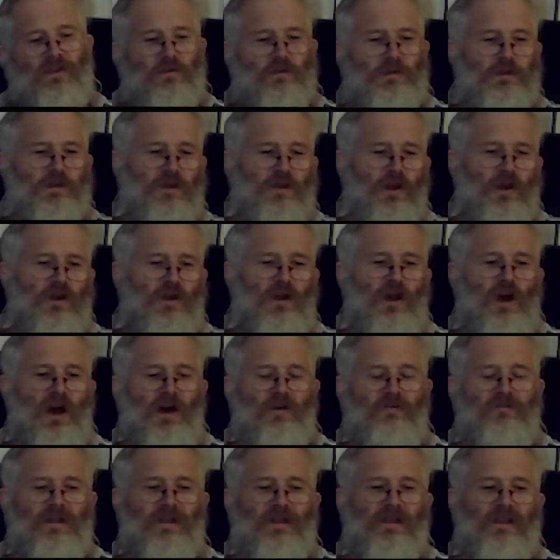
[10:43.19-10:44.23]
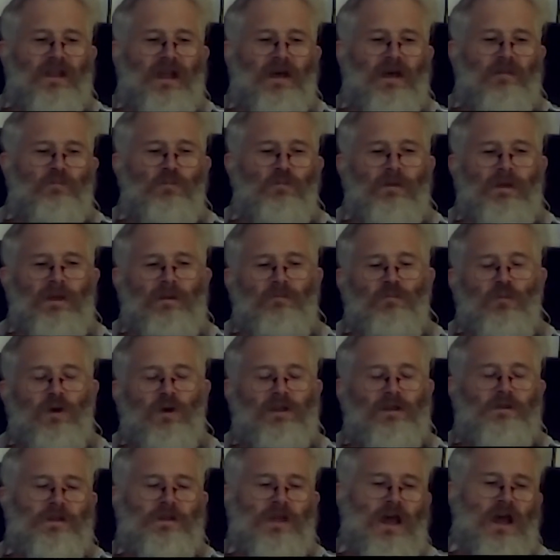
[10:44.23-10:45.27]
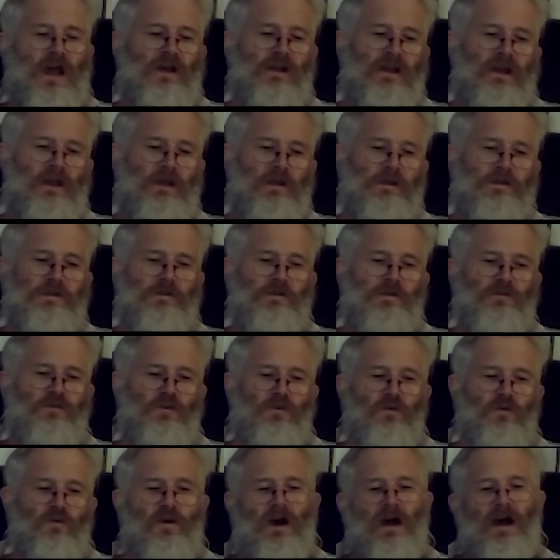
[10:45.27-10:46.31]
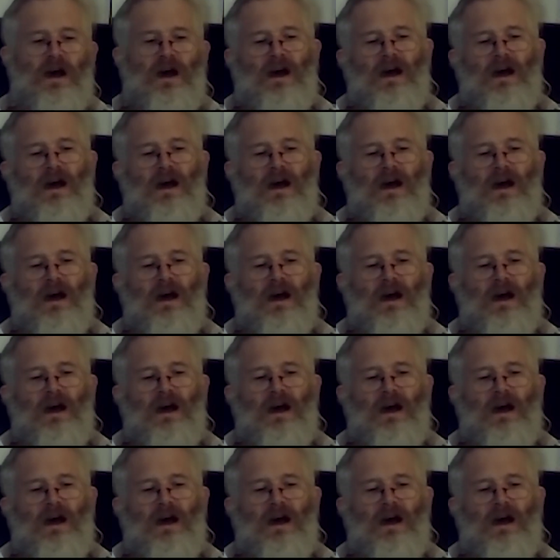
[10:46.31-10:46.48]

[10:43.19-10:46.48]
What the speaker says: You start off in Buenos Aires, you do